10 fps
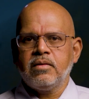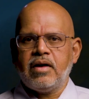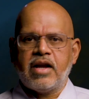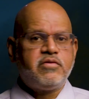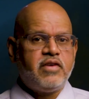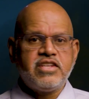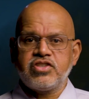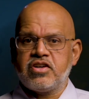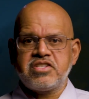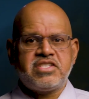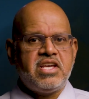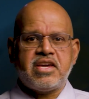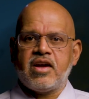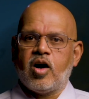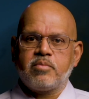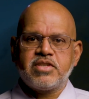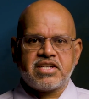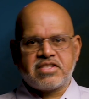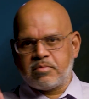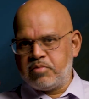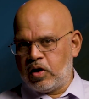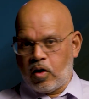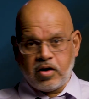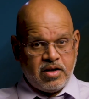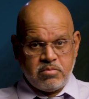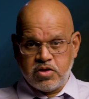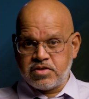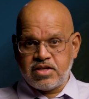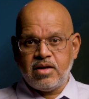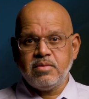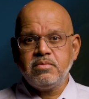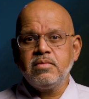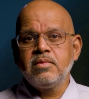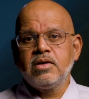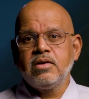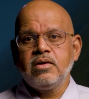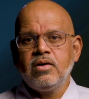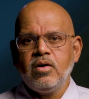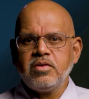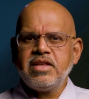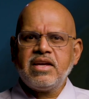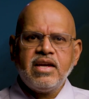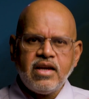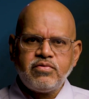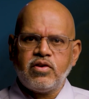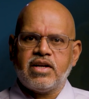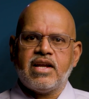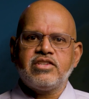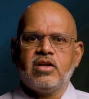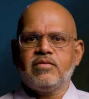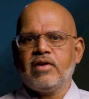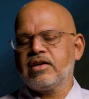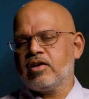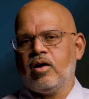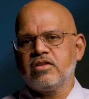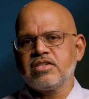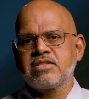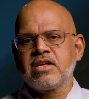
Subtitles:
Adventurers seeking objects that belong in a museum? Or the careful attention of archaeologists